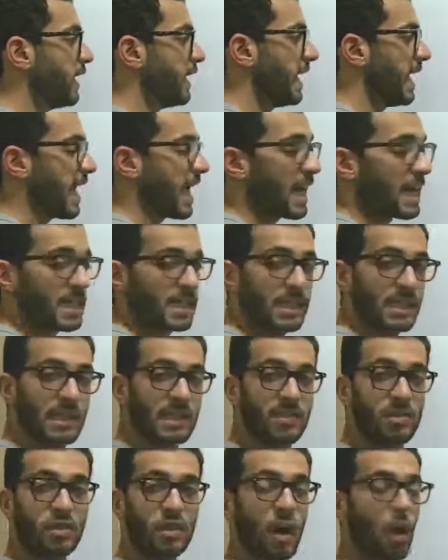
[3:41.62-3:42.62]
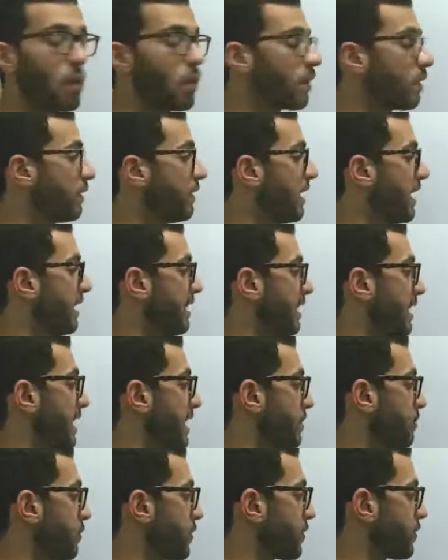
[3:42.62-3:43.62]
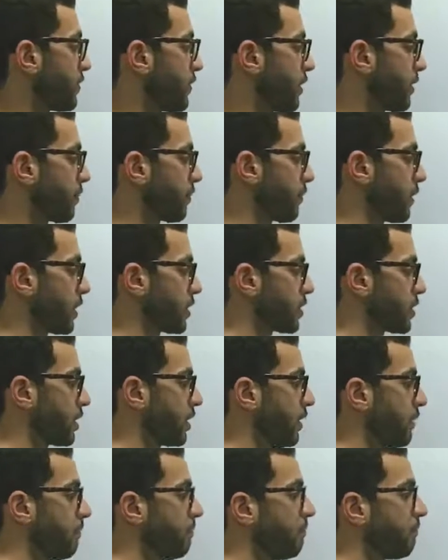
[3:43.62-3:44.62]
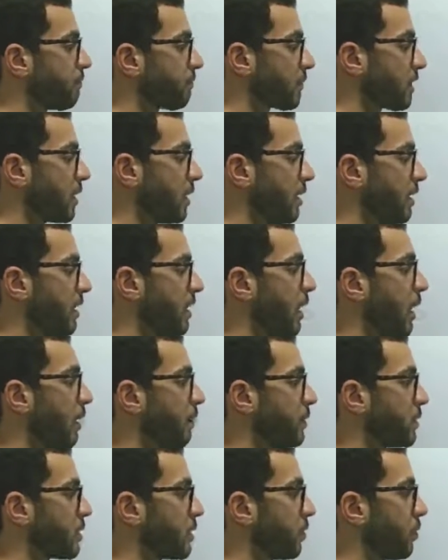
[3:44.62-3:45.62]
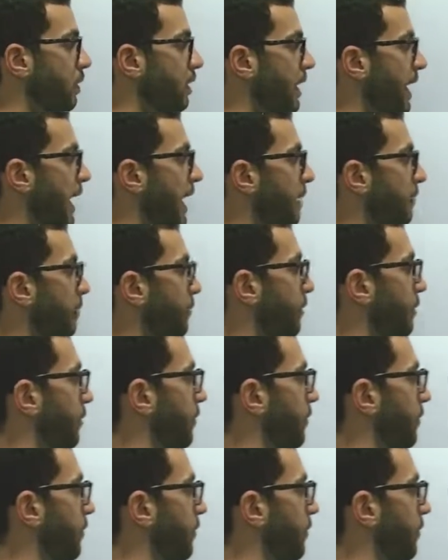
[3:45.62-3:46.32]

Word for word: the gas is lower than the atmospheric pressure, the opposite will happen.